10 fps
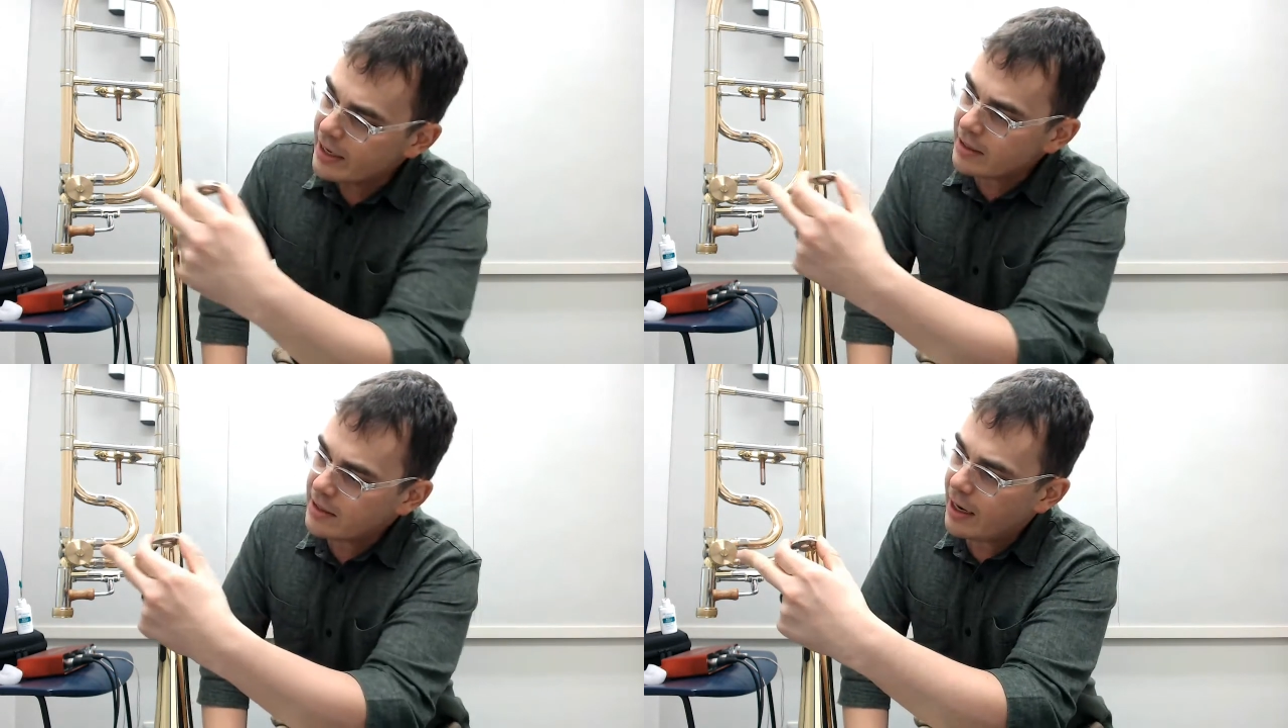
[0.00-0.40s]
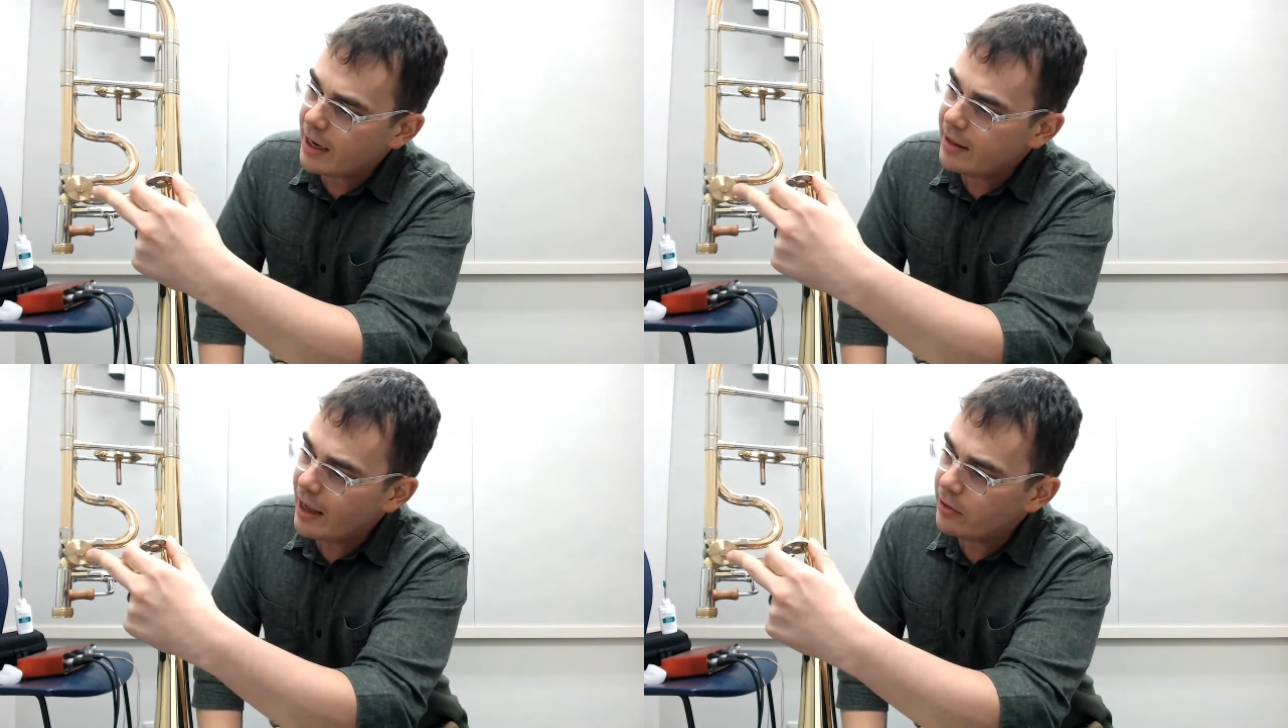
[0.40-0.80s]

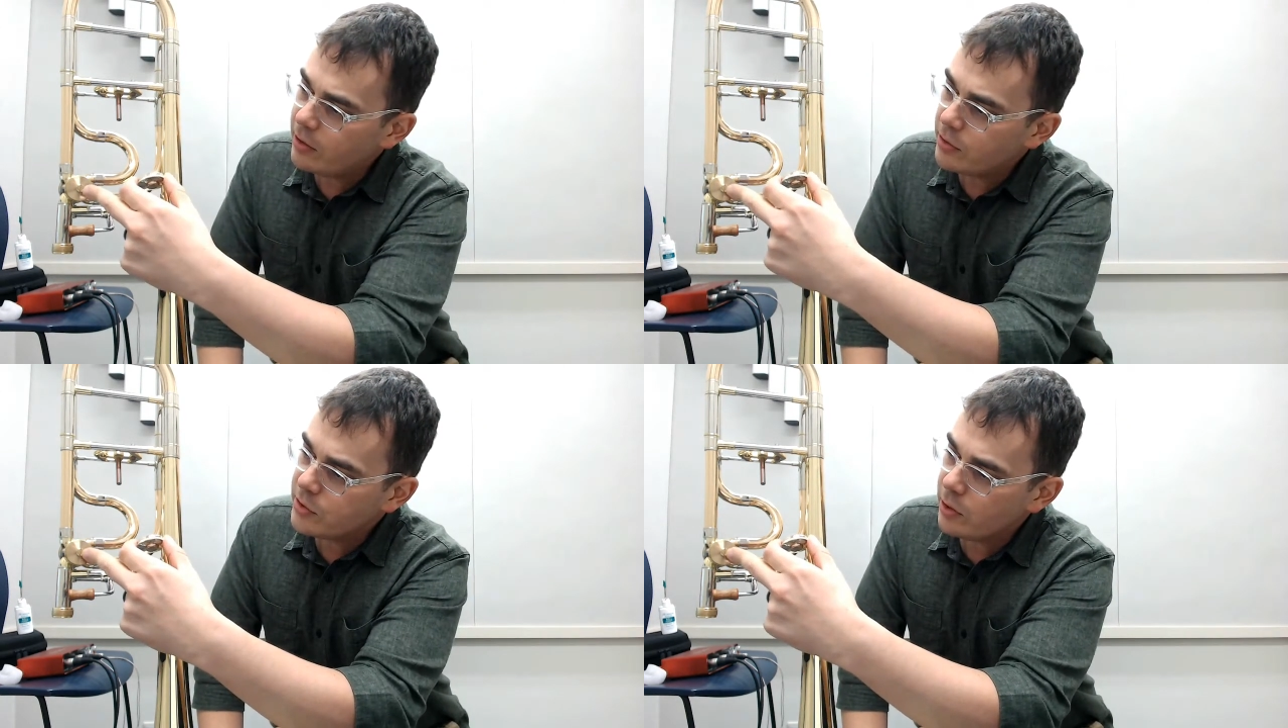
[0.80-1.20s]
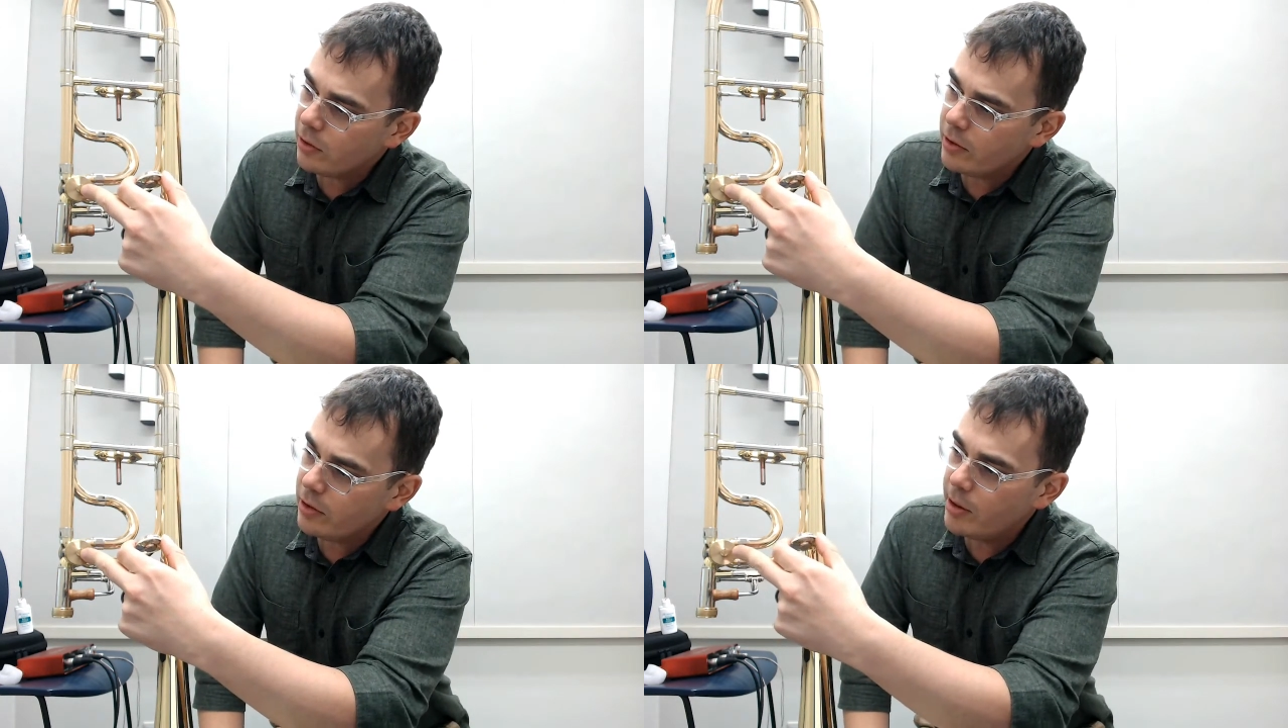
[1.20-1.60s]
inside, that little circle
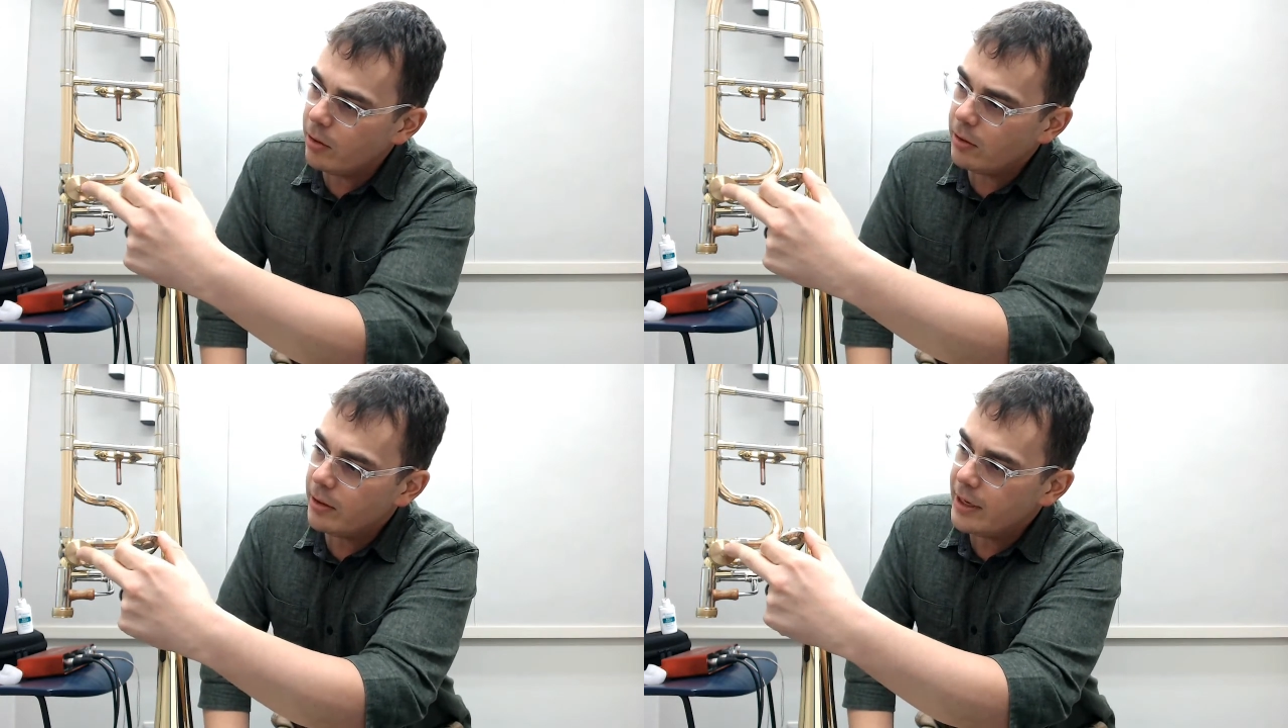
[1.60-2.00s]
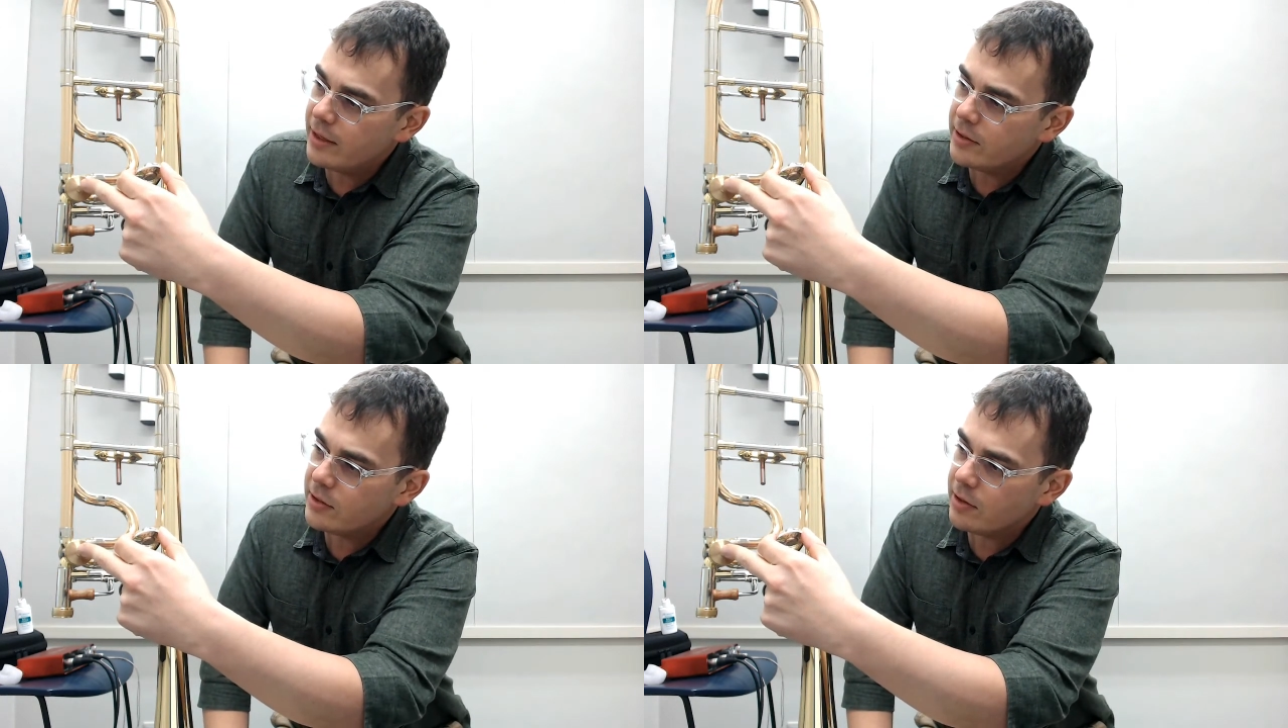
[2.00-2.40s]
in the middle
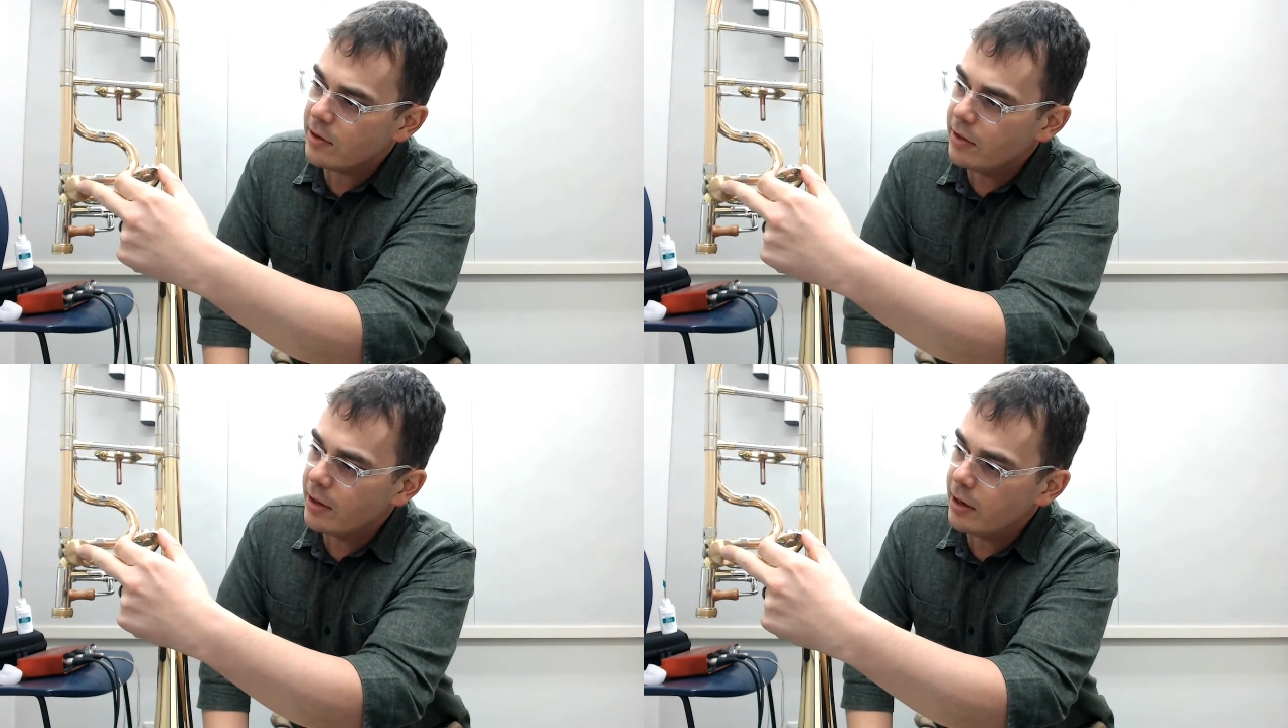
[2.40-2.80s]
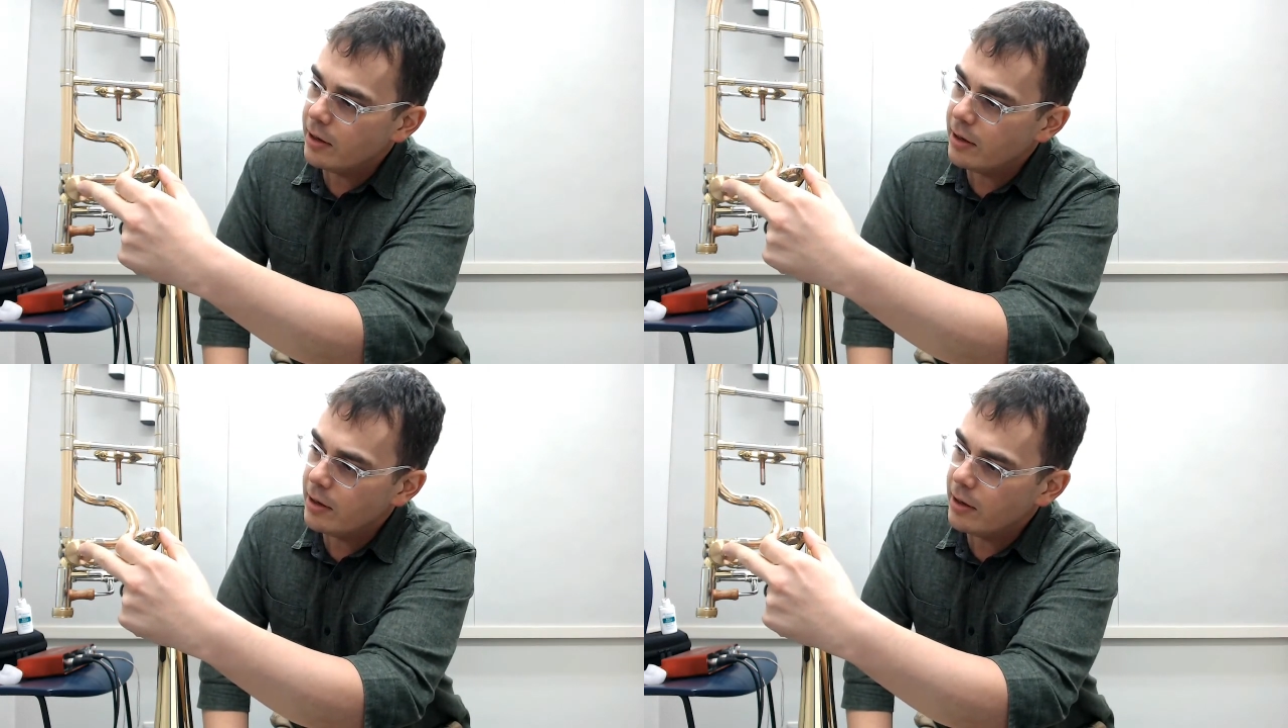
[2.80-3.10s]
is the